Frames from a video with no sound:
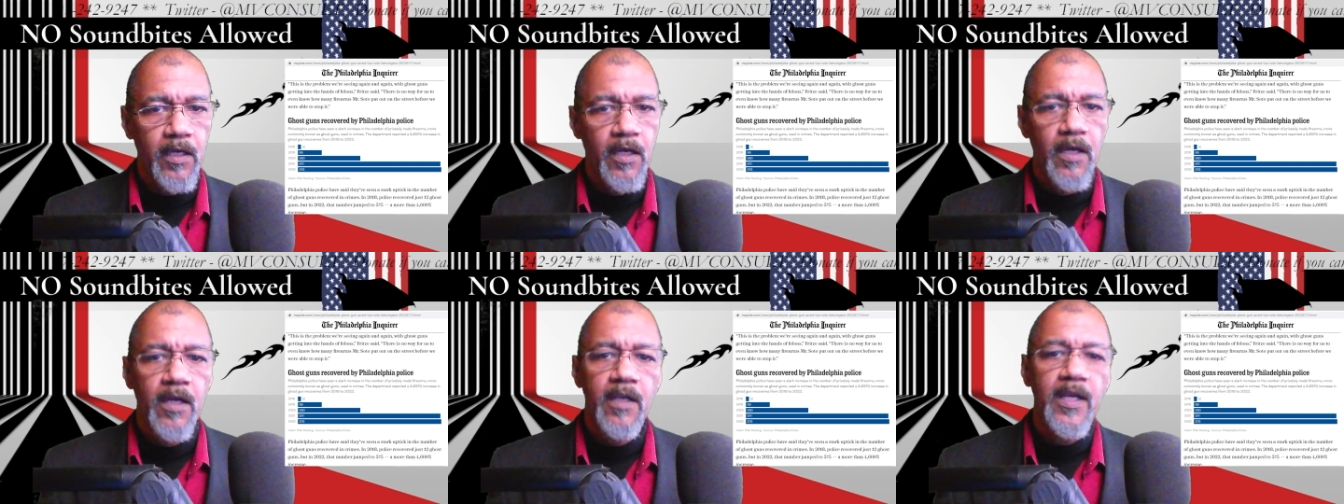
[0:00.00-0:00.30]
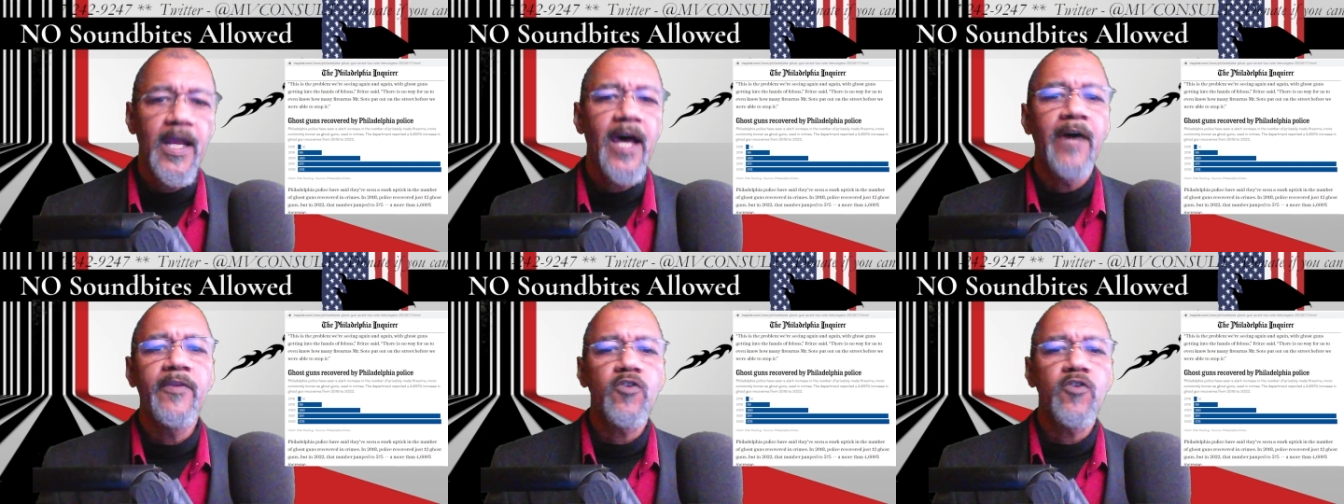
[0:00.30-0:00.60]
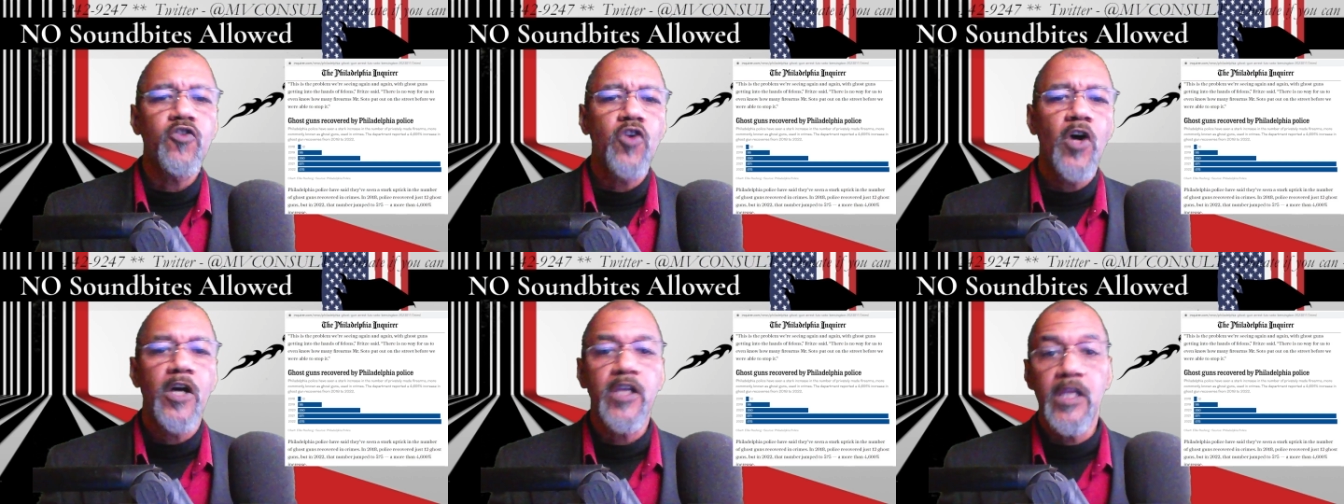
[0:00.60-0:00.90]
Now they're
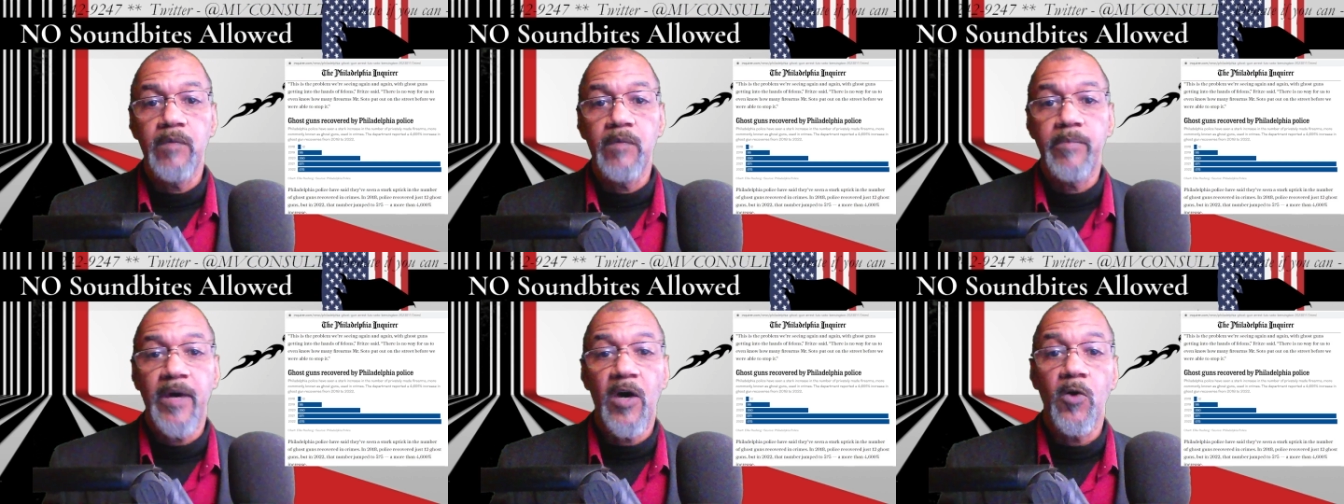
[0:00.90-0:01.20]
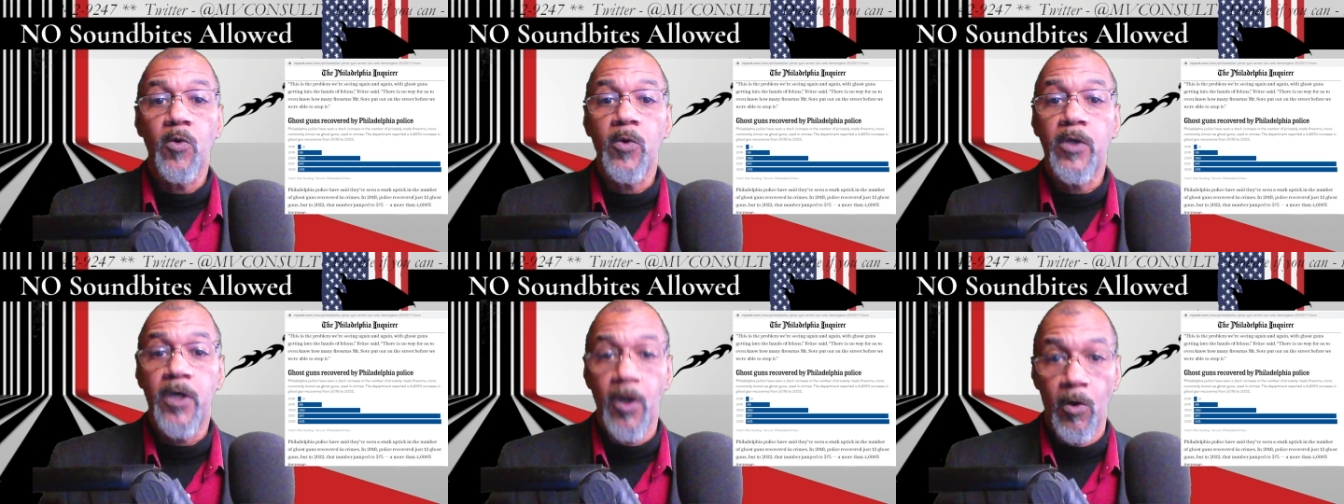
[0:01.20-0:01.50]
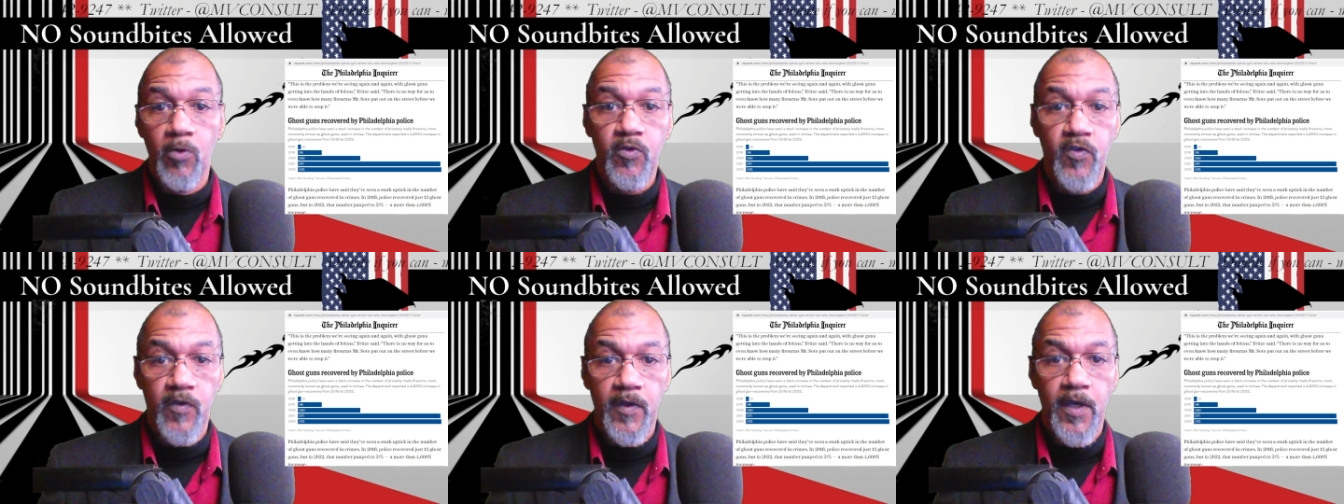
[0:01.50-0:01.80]
talking about
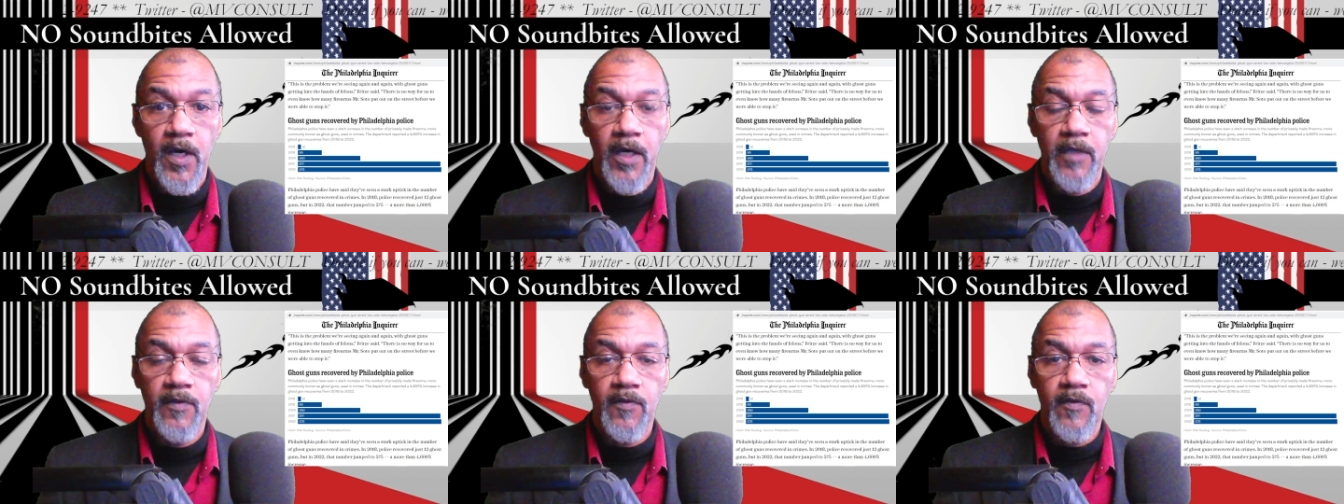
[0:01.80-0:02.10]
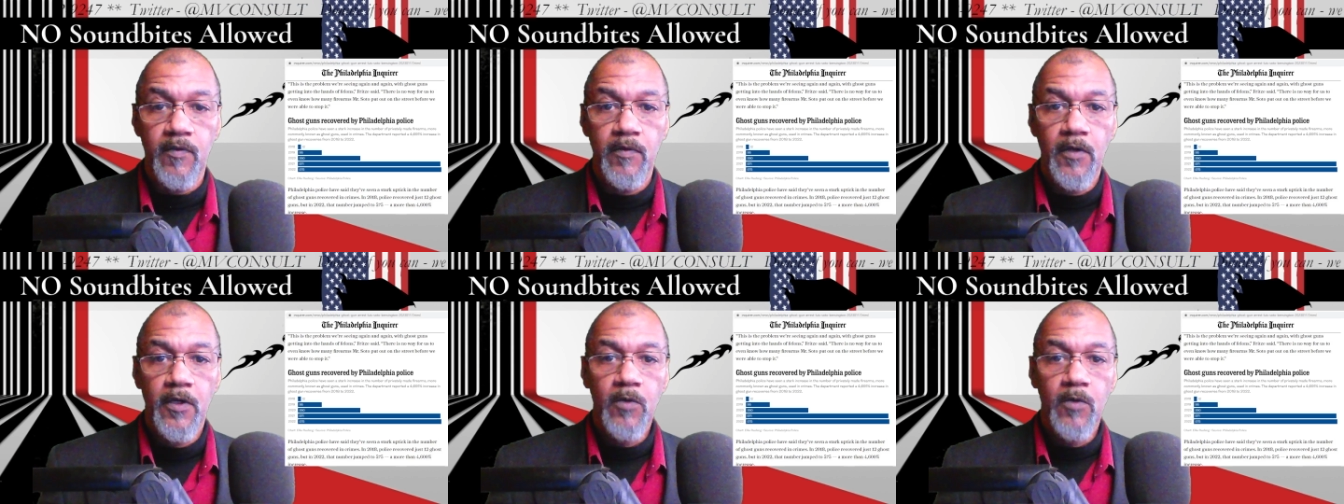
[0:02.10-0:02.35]
ghost guns,